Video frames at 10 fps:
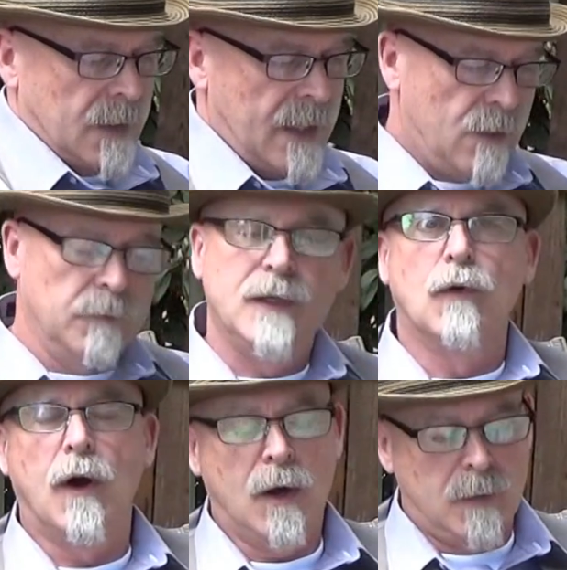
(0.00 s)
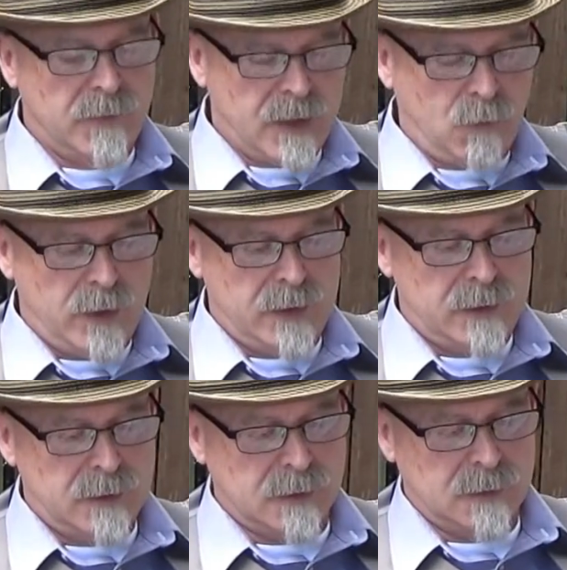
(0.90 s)
I don't mean no harm to that
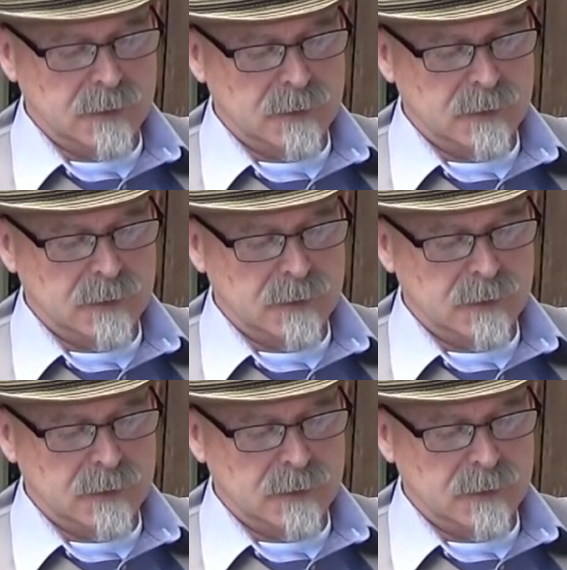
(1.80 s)
widow